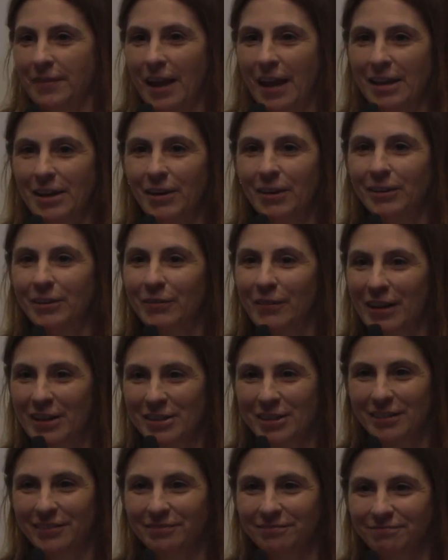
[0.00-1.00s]
Any other
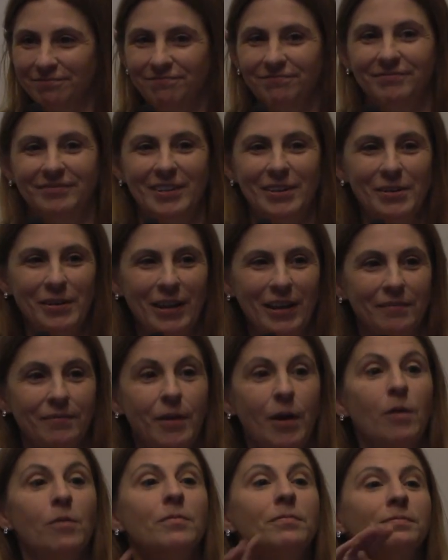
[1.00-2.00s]
question? Okay.
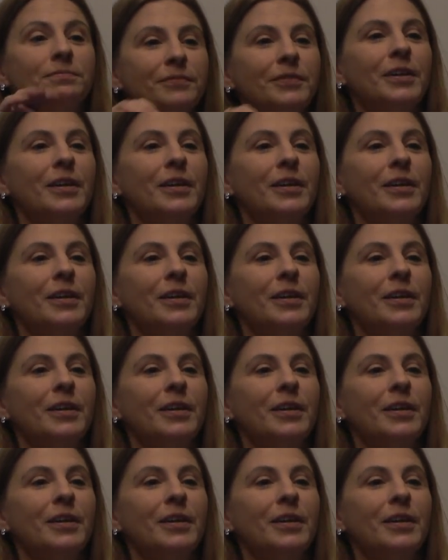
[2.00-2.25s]
Oh.